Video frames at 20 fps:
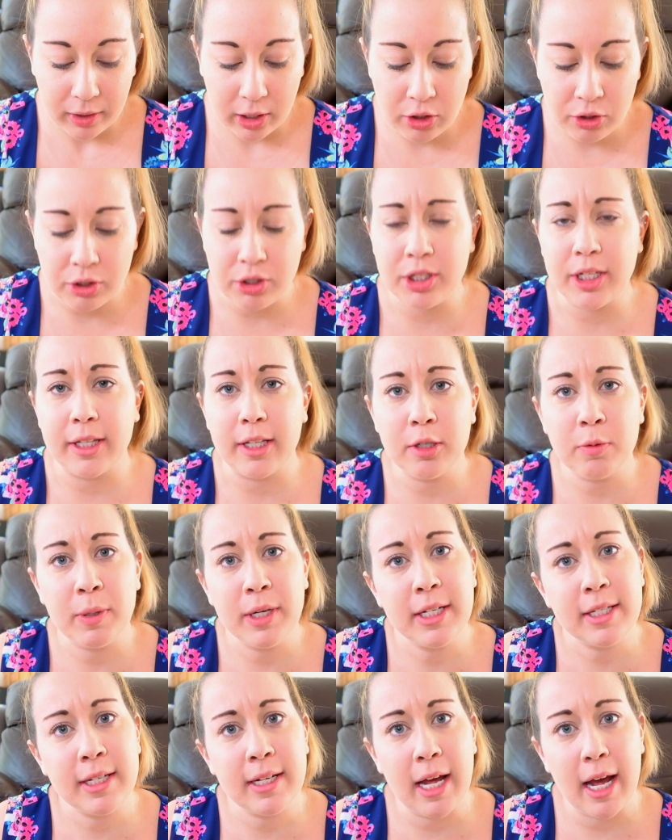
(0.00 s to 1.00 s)
Interesting, this one
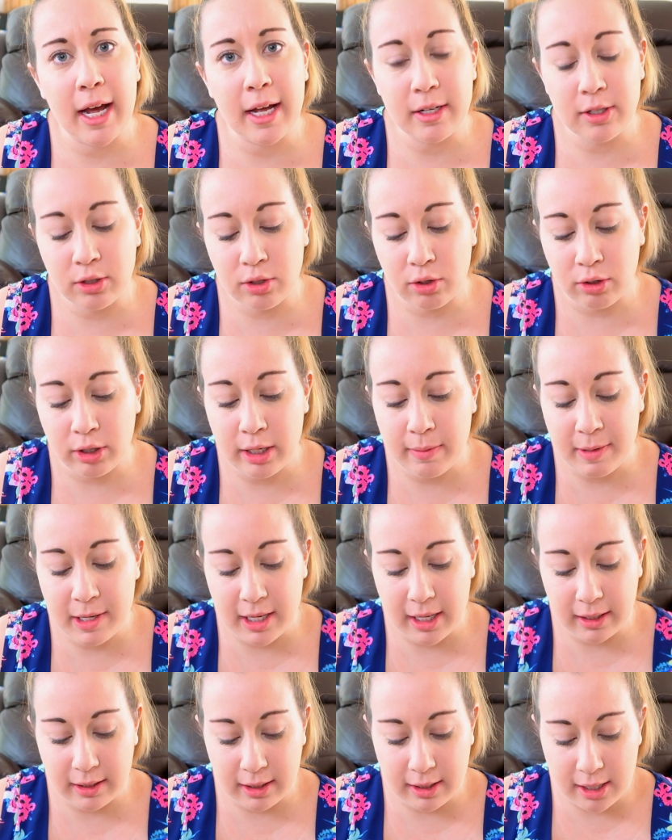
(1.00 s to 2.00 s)
isn't as
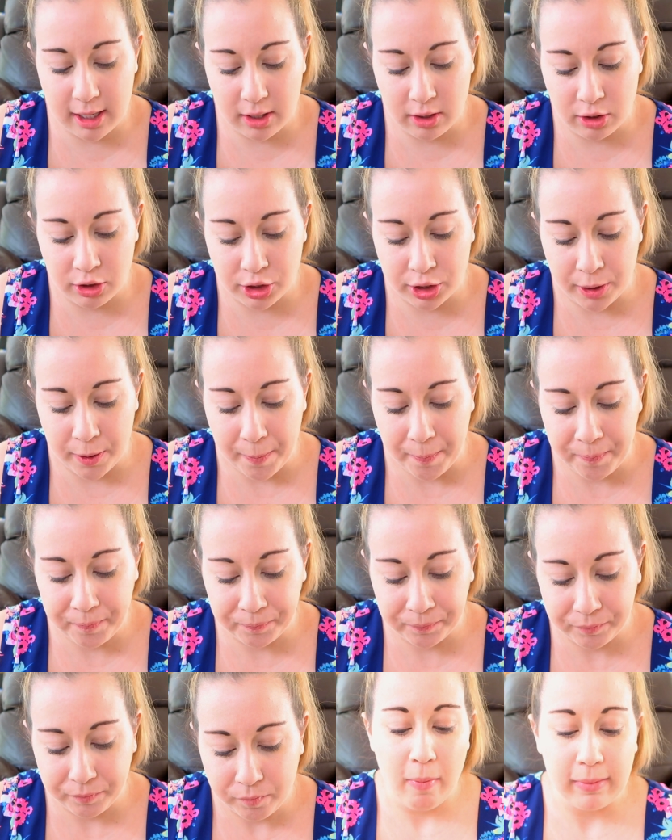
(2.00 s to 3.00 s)
creamy as the other two.
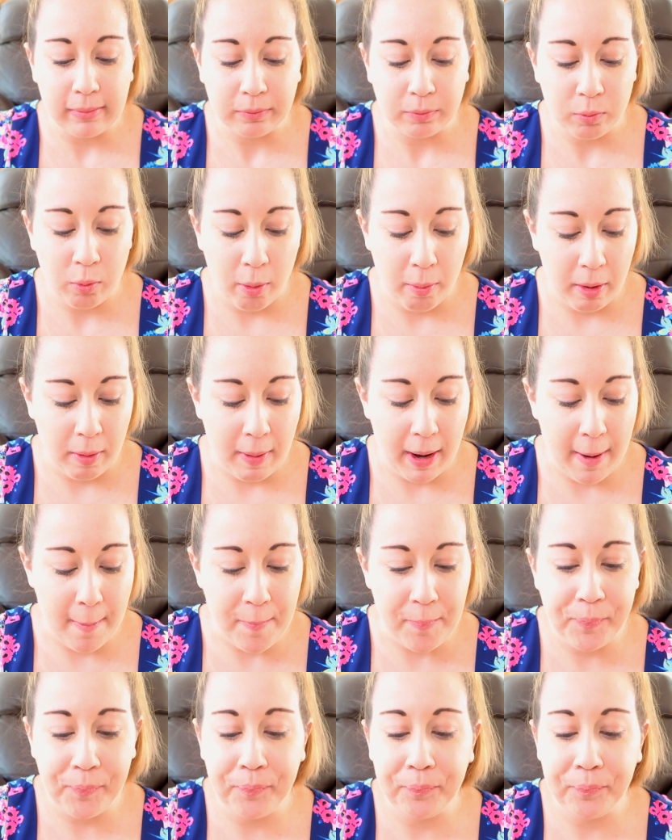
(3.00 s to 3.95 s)
One more bite.